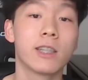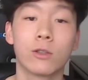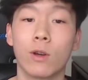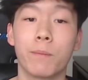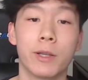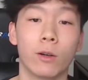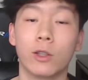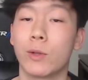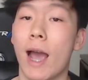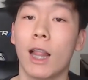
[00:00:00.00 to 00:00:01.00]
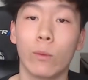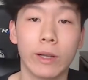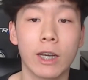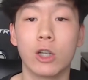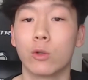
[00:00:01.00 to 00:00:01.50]
to appeal to
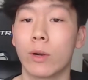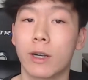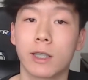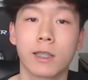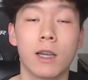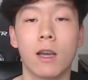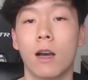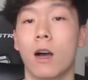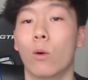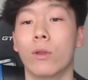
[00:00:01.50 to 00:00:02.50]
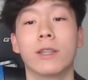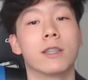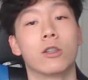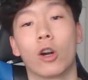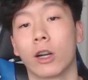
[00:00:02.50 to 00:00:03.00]
Halloween enjoyers with this
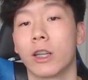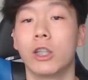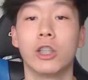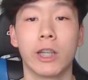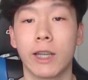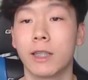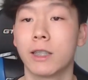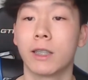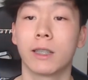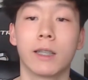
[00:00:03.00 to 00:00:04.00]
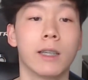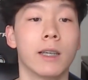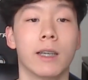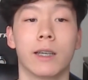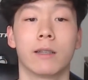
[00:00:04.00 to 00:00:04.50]
dark, enchanting,
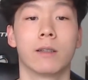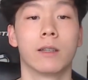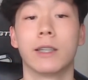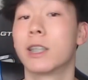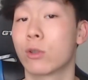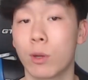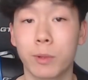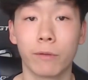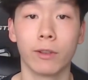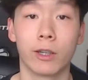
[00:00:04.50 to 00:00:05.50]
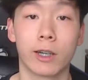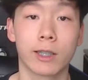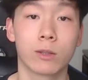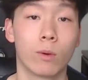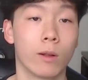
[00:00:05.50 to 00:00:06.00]
and descriptive
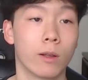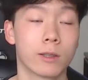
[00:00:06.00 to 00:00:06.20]
lyrics while